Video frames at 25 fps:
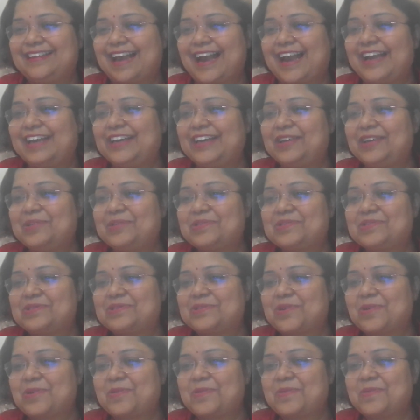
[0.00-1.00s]
Thank you
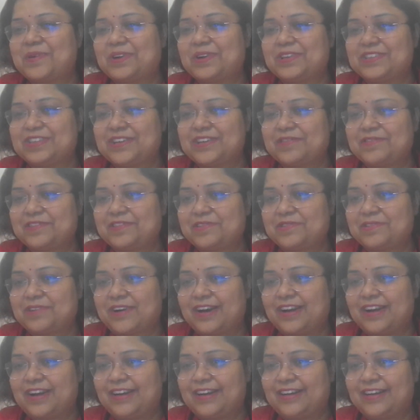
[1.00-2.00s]
so much,
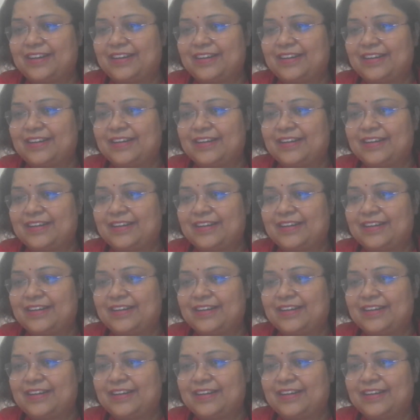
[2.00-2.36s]
everyone.